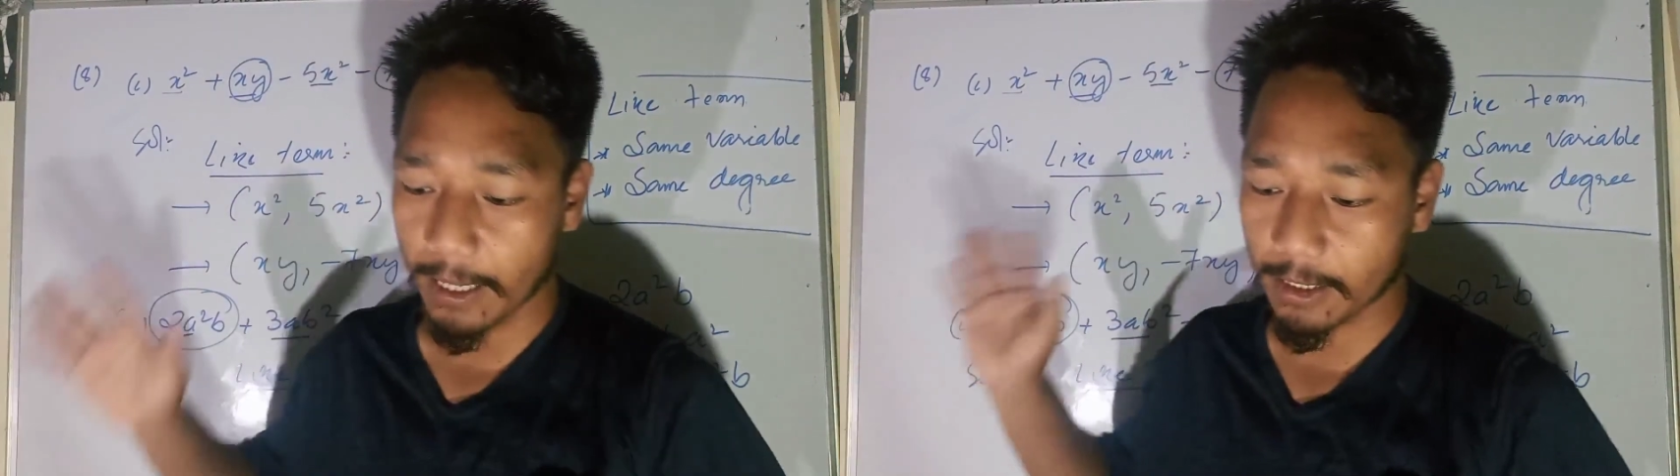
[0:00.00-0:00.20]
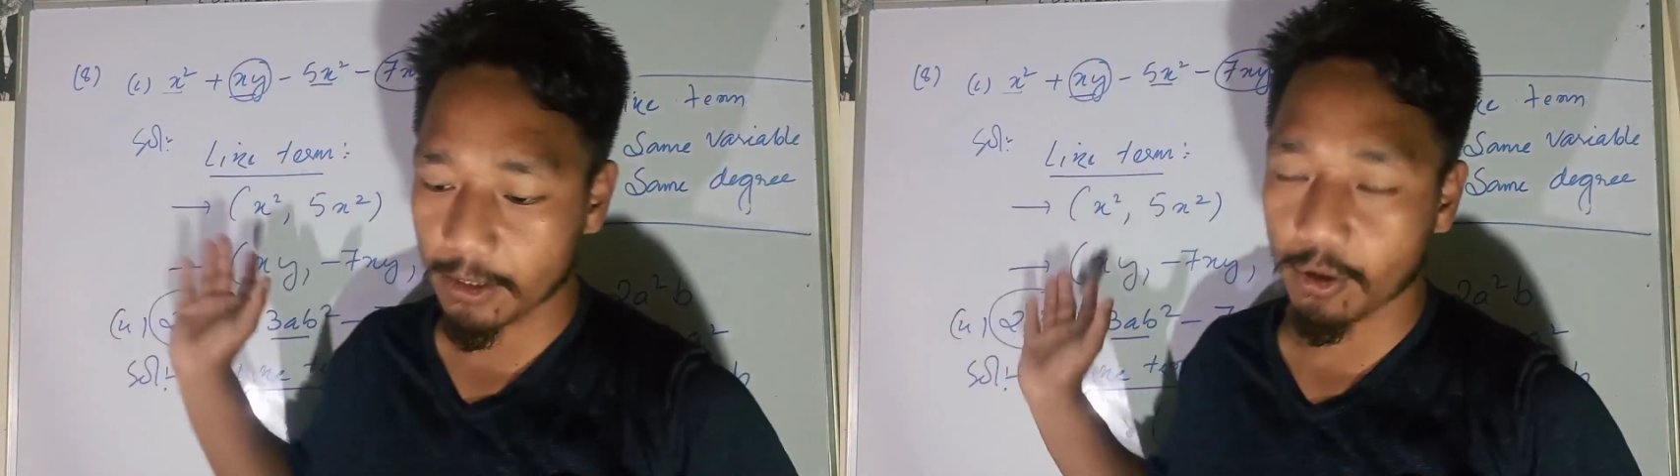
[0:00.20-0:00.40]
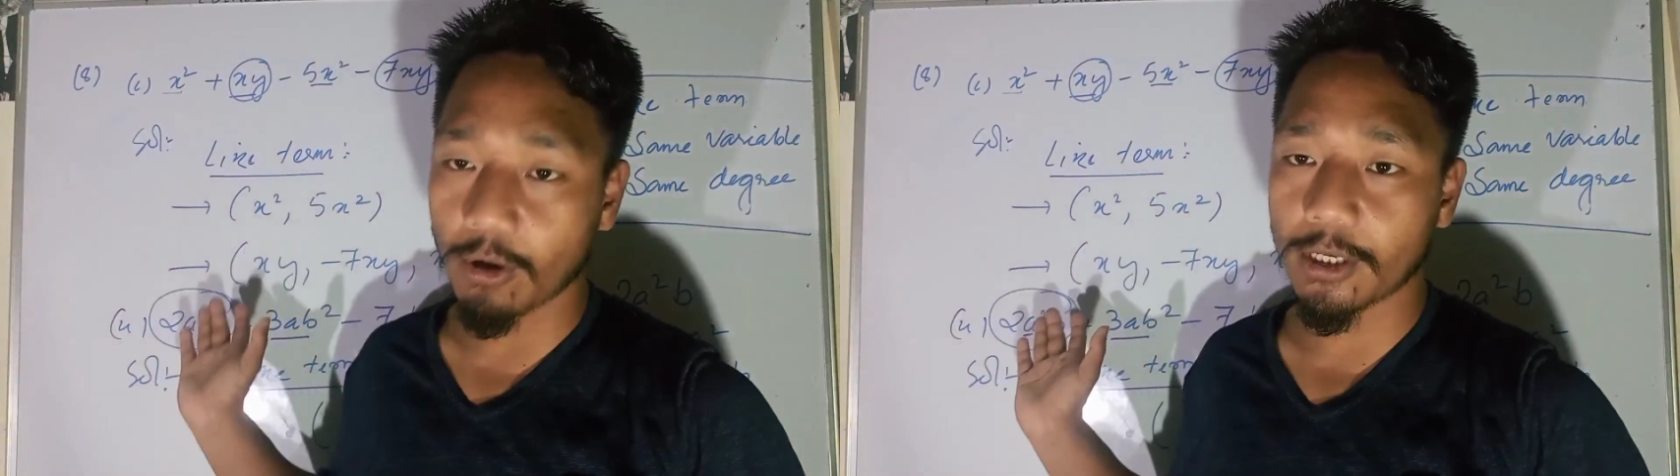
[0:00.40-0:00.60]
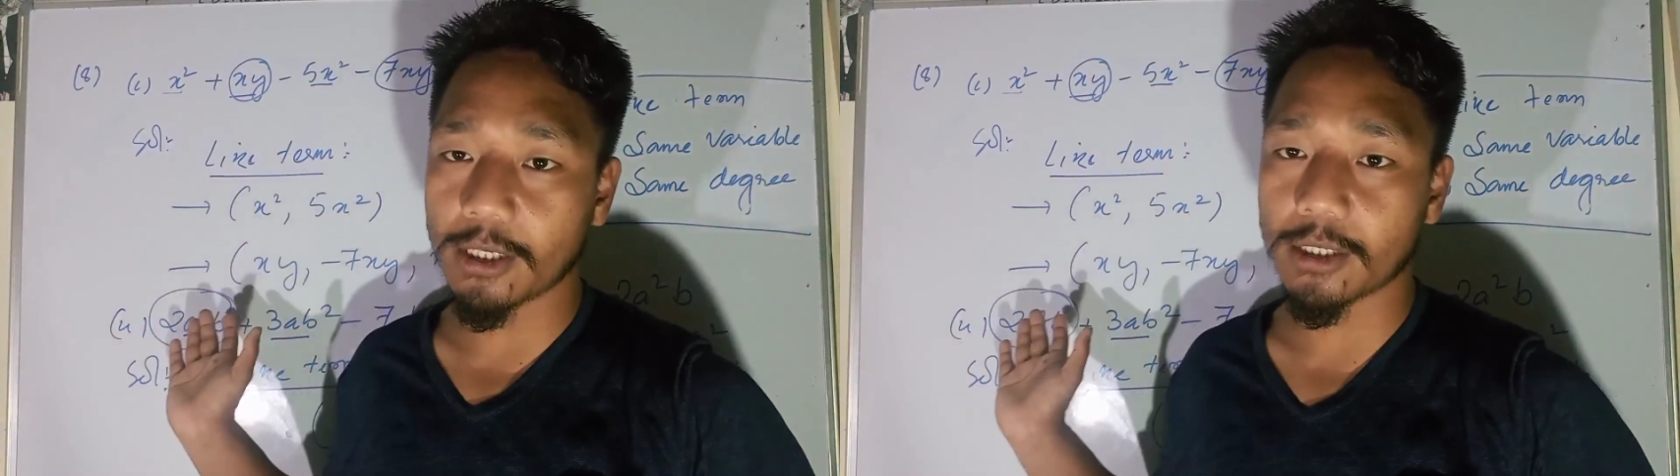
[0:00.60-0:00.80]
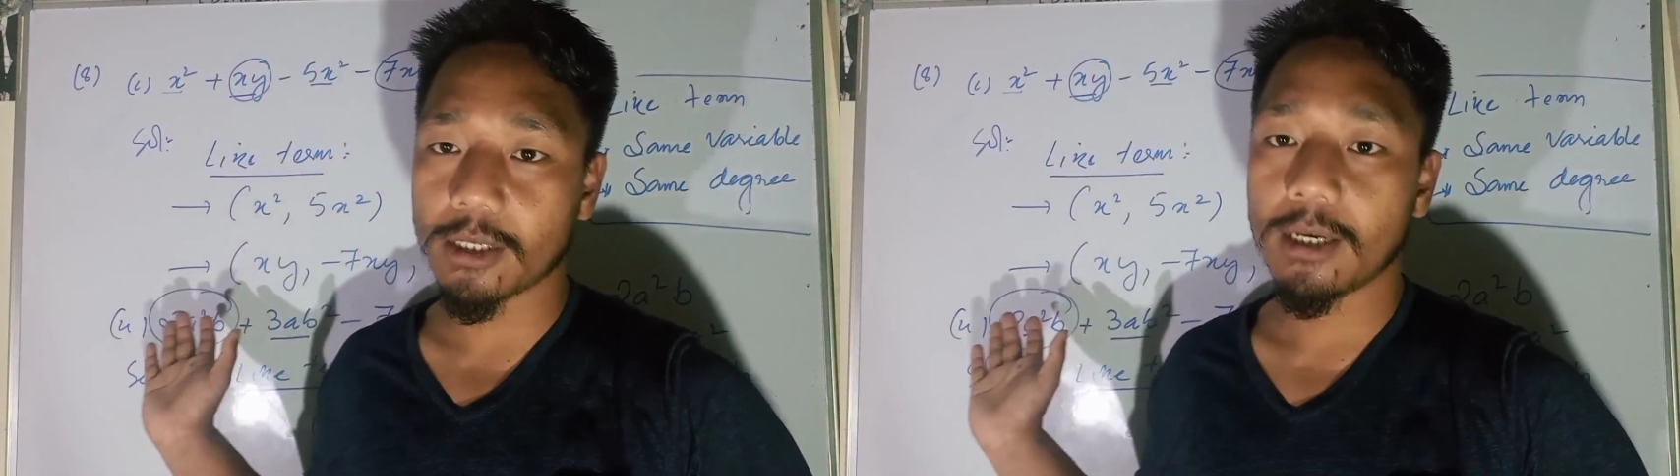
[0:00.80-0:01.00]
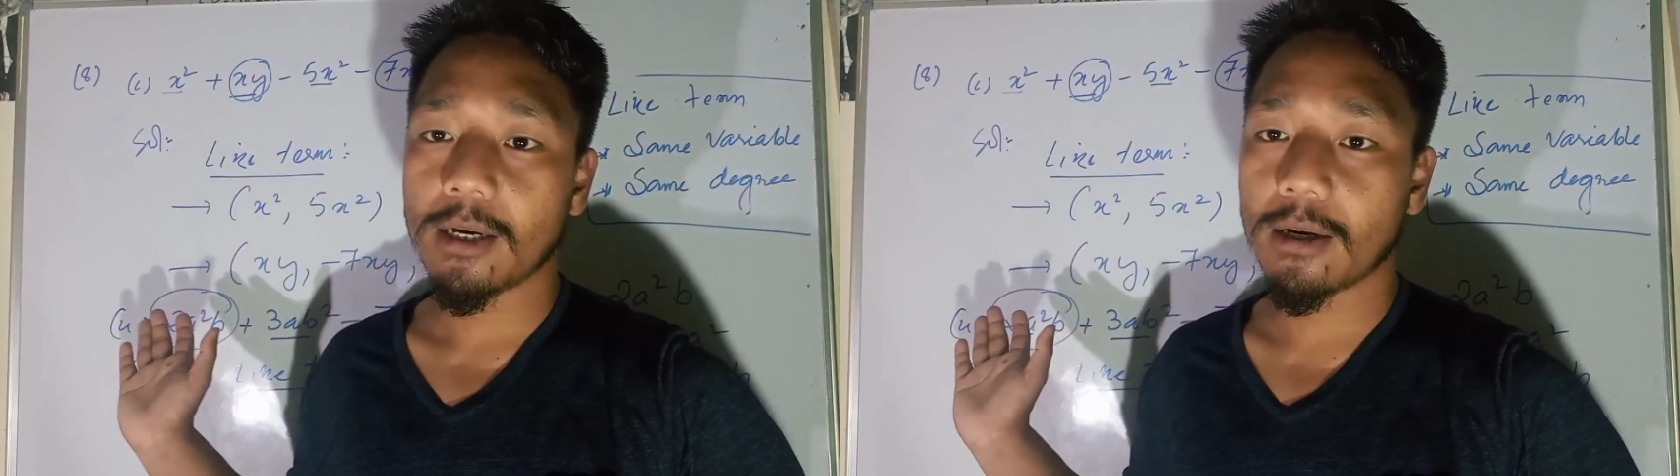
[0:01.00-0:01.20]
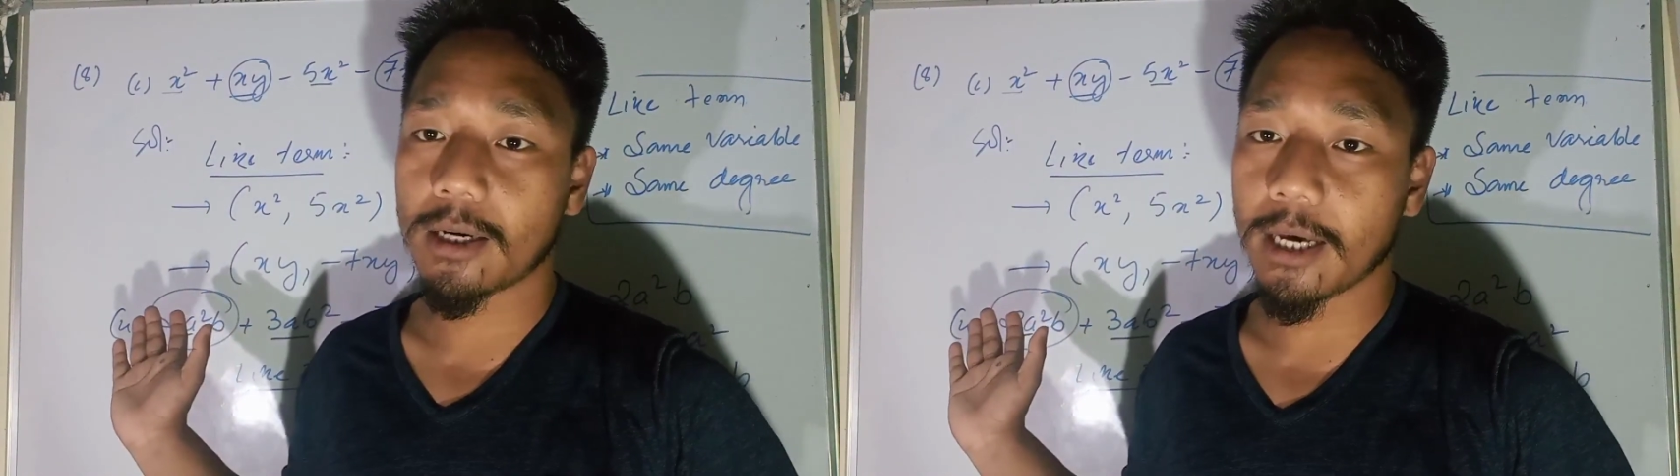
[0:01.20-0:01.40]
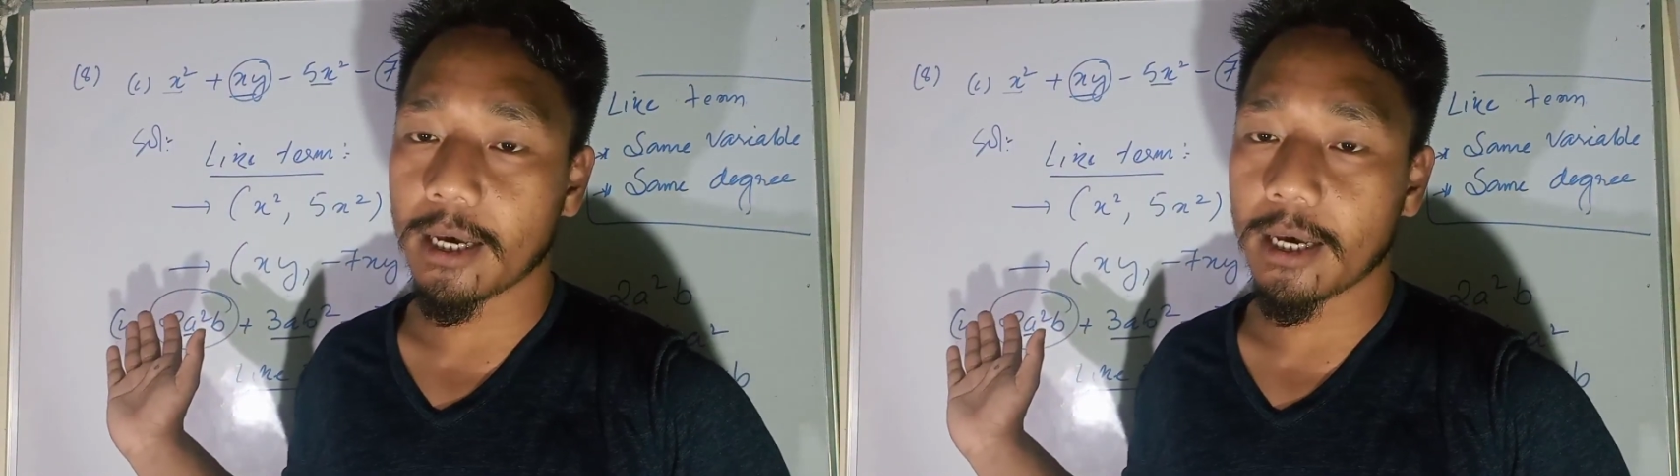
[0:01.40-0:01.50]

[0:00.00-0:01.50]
all this. Okay,